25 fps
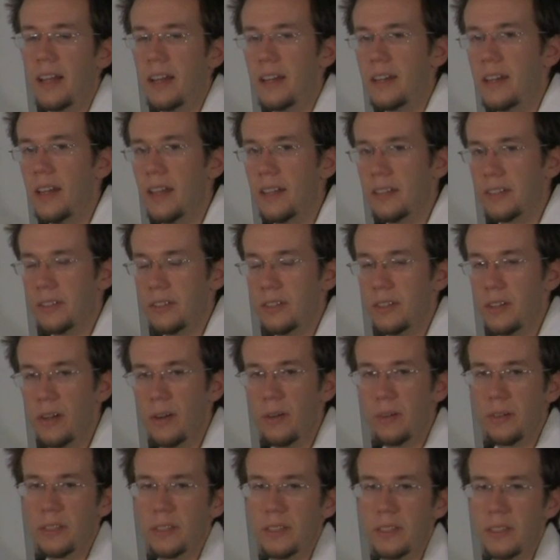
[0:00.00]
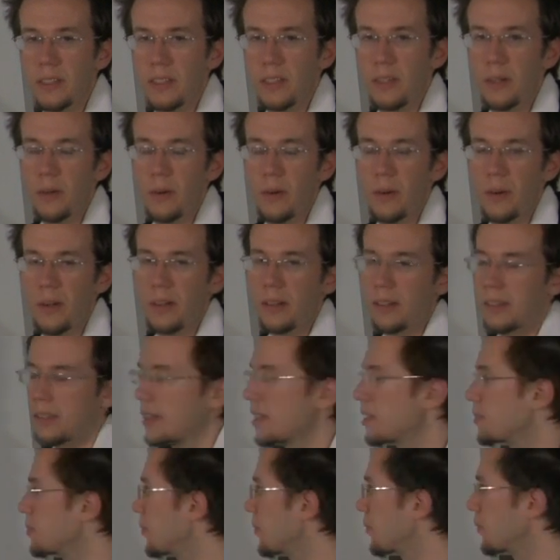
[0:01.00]
another note to the chord,
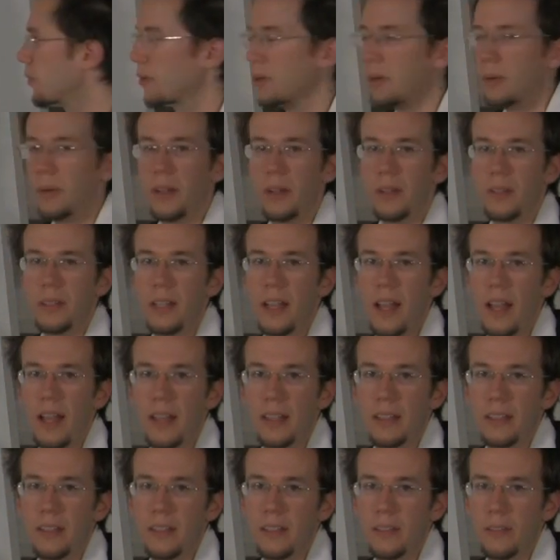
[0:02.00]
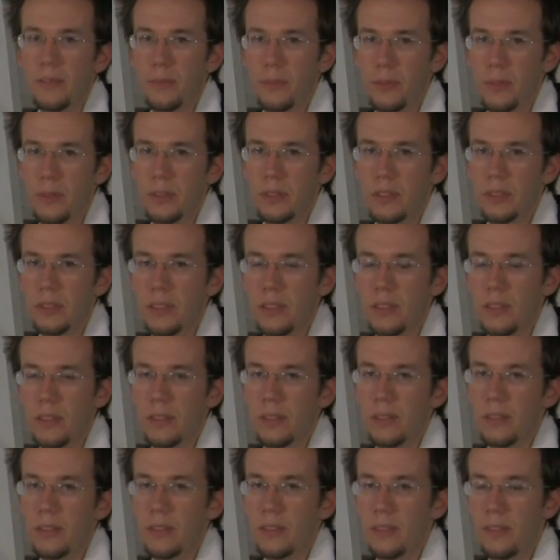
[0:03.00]
because before we only had the first, the
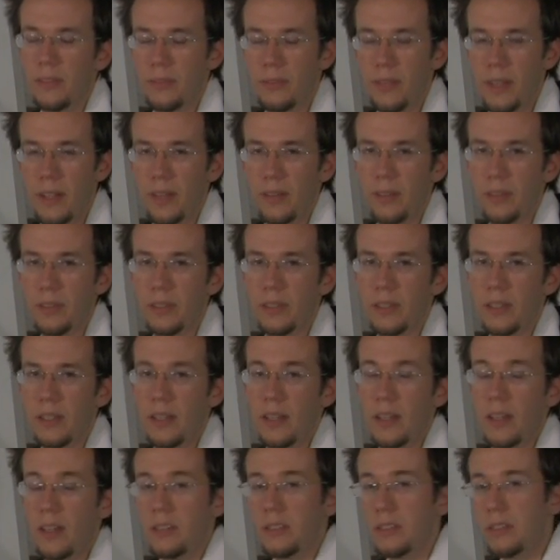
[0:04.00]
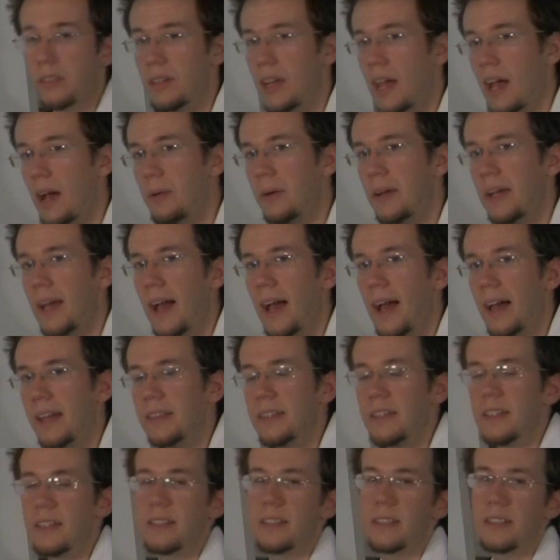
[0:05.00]
third, and the fifth. So now we
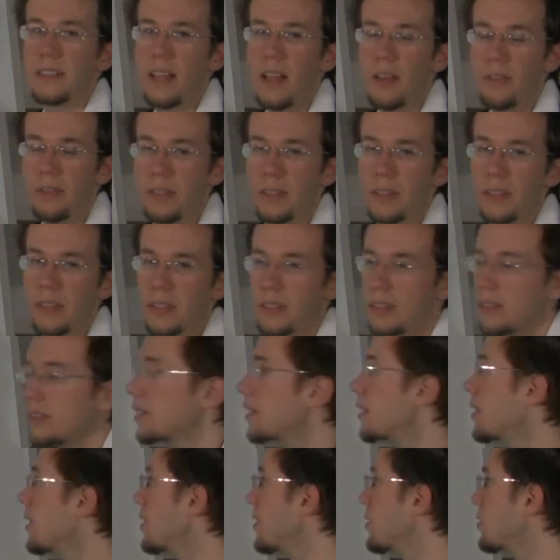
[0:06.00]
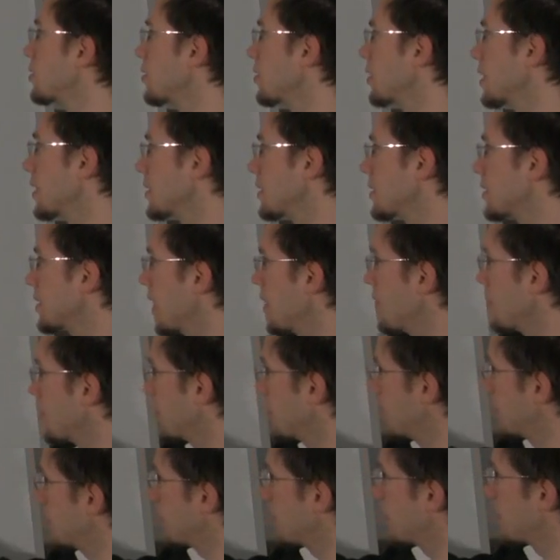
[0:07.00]
add the seventh. So the
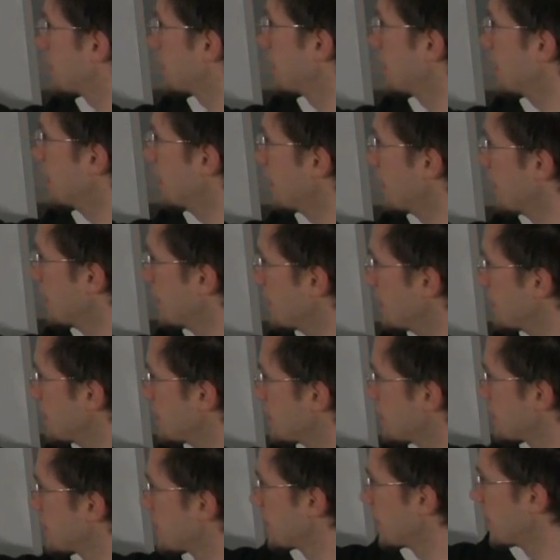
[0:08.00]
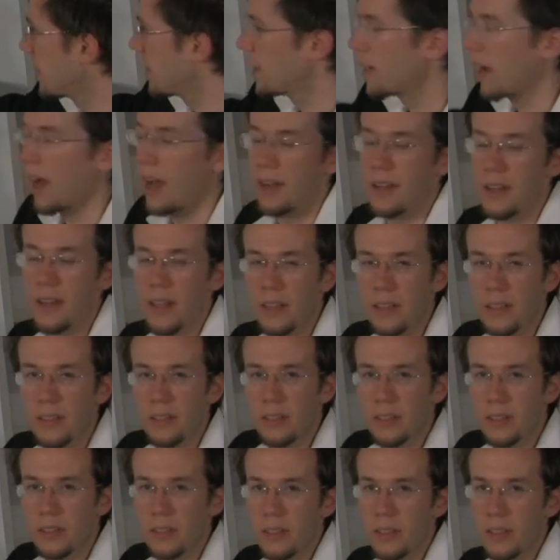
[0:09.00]
seventh is
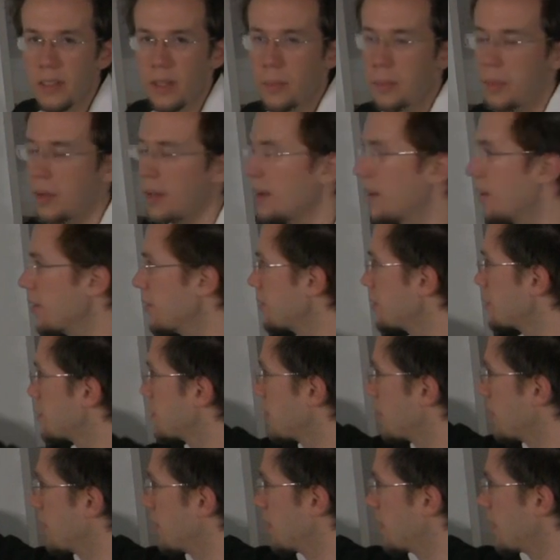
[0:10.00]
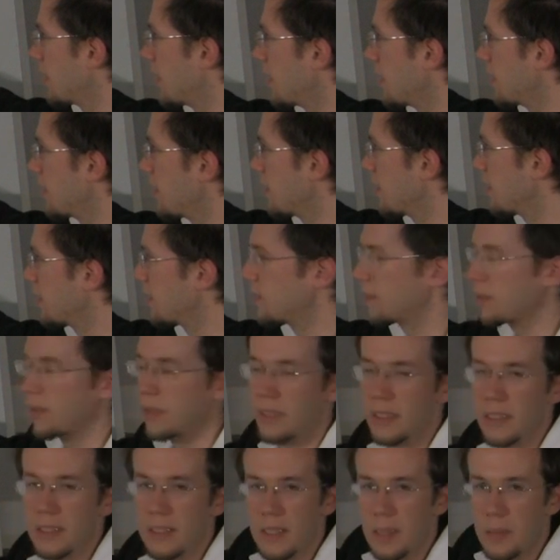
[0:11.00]
another third above, so you're
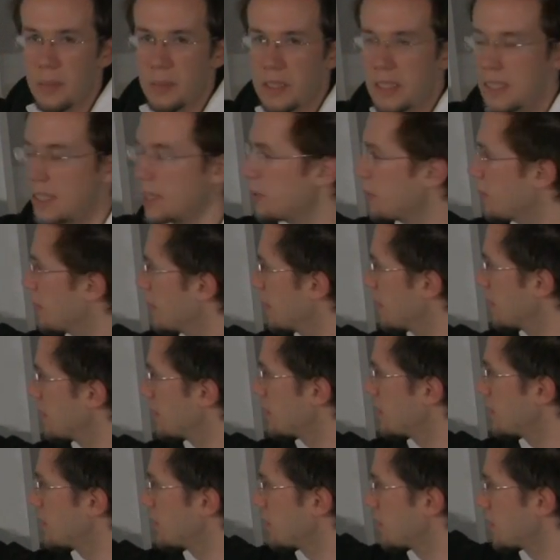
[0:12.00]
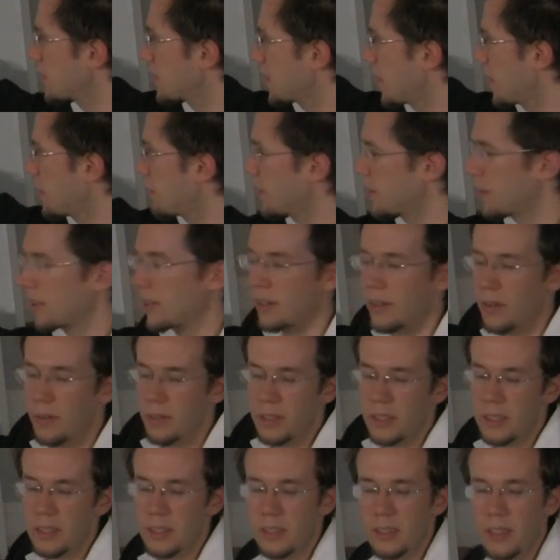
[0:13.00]
doing the same sequence, you're just skipping a
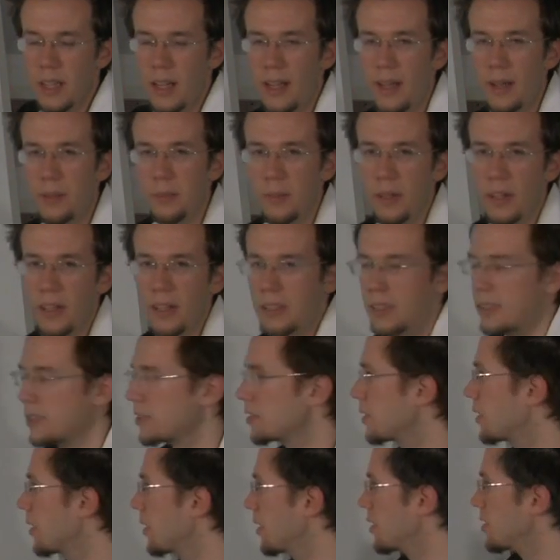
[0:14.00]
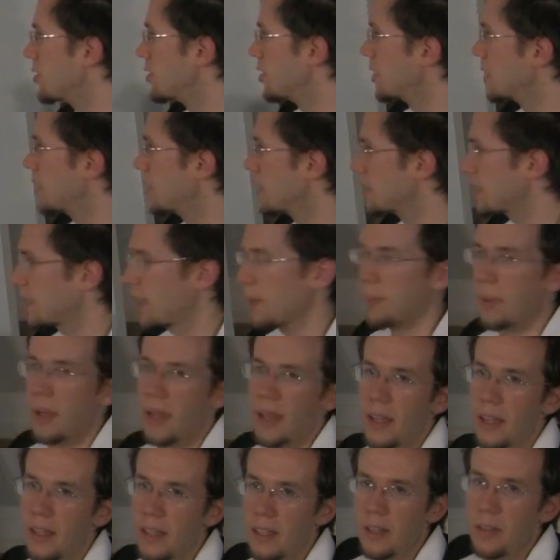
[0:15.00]
note each time, right? Because you're going G, skip
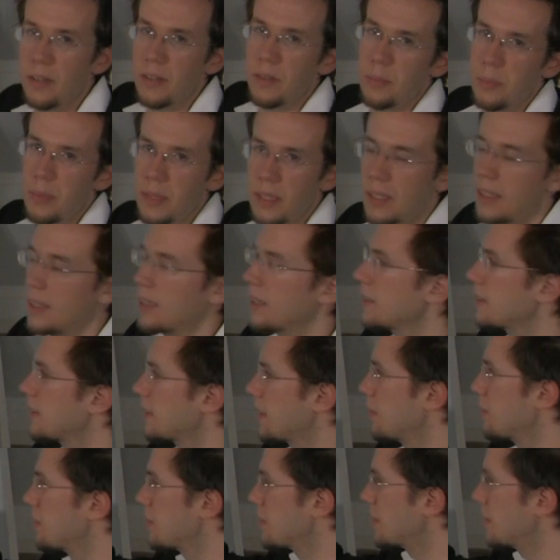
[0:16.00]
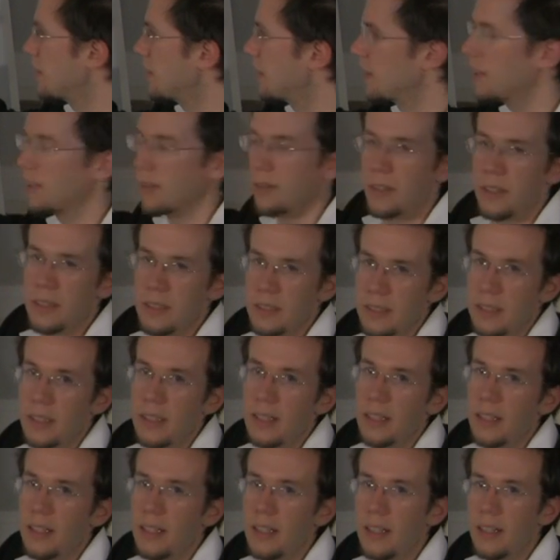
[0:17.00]
A, go to B, skip C, go to
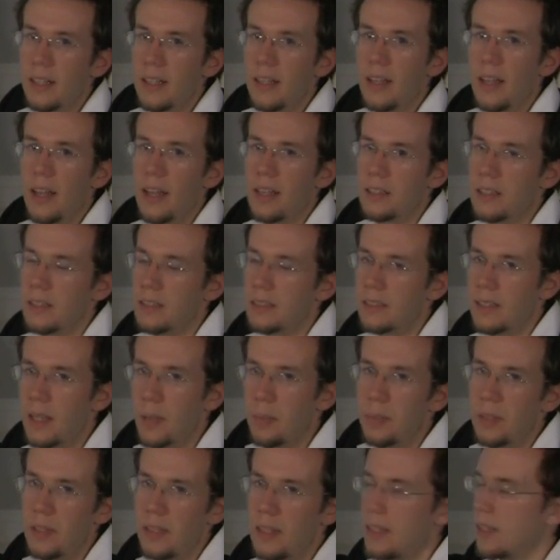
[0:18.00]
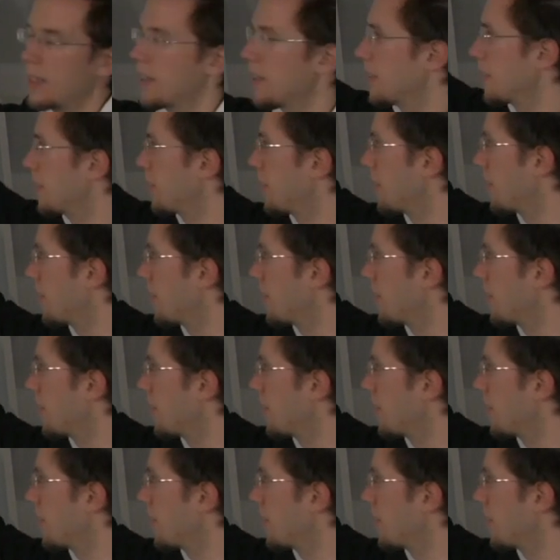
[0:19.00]
D, and then skip E, and then